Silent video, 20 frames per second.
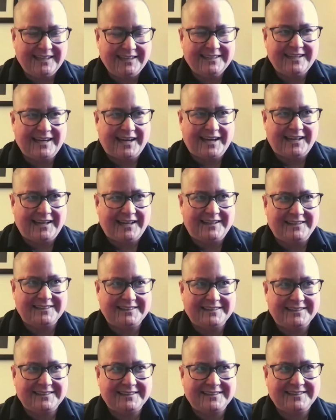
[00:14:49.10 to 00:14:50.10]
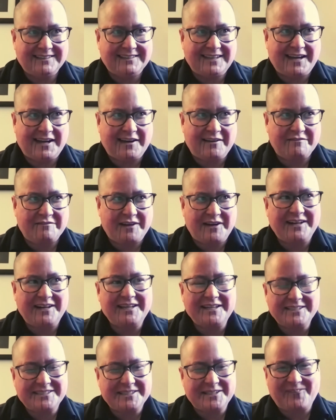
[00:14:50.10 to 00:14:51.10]
yeah, yeah,
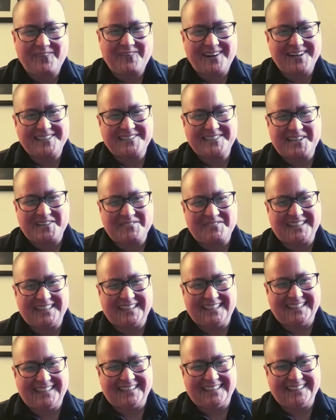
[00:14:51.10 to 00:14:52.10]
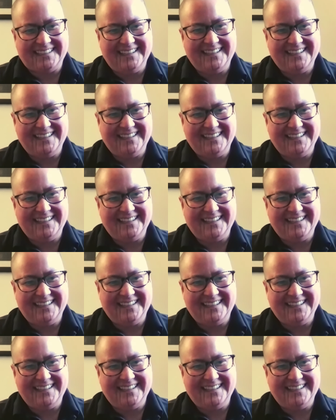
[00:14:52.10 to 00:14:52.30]
very into the workshop thing.